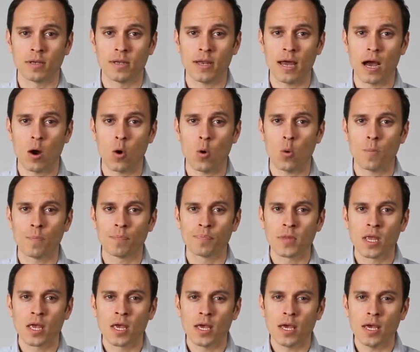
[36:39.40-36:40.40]
Now,
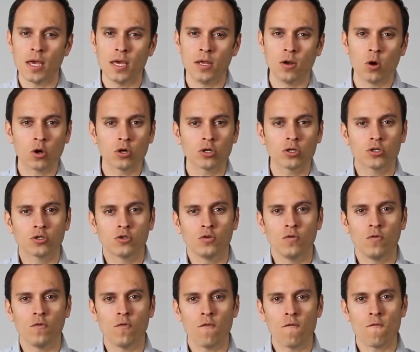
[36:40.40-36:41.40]
in order
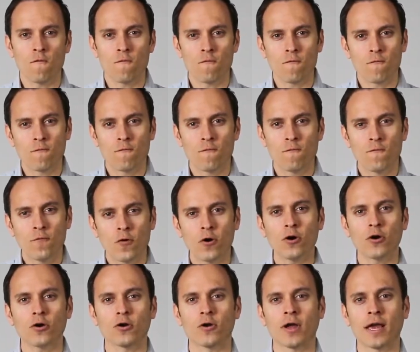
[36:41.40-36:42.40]
to
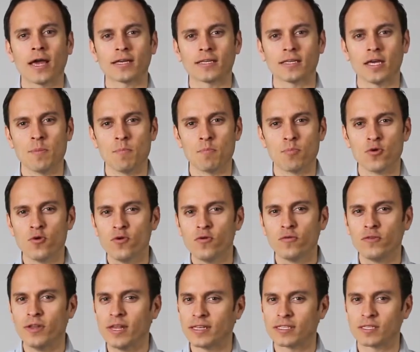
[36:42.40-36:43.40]
further
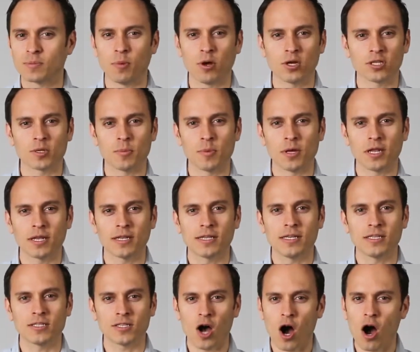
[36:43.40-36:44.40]
improve these
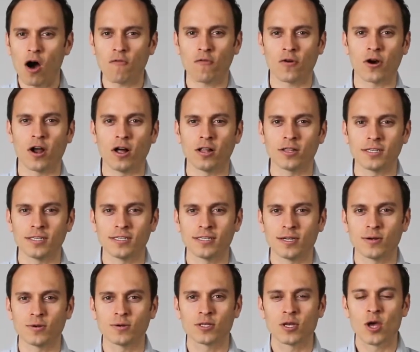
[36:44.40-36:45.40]
possibilities of our Alti
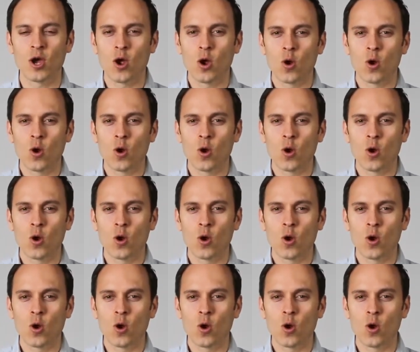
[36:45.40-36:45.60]
series,